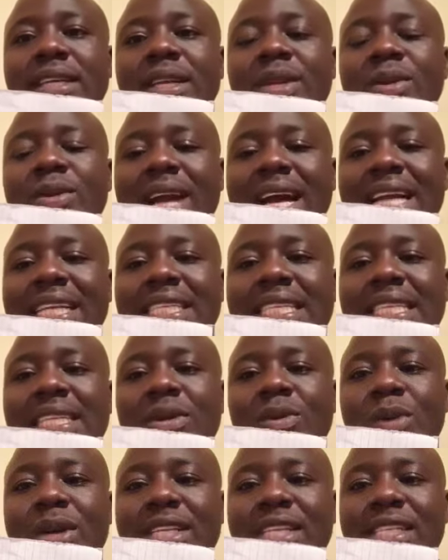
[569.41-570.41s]
Look at
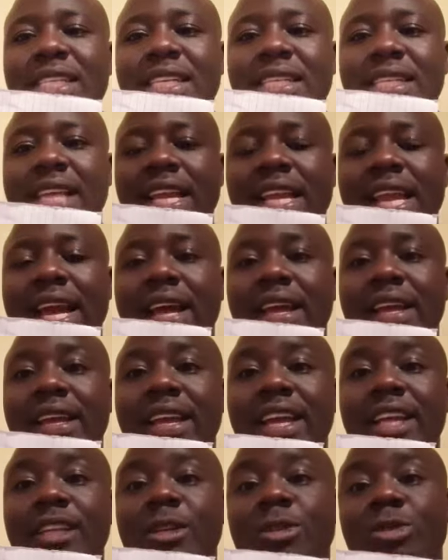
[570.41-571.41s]
what is inside here.
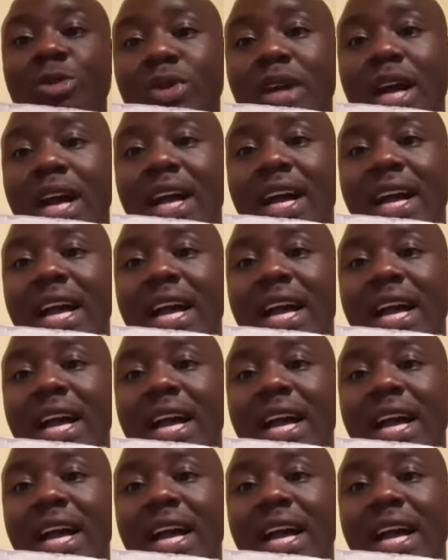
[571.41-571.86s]
It is sugar.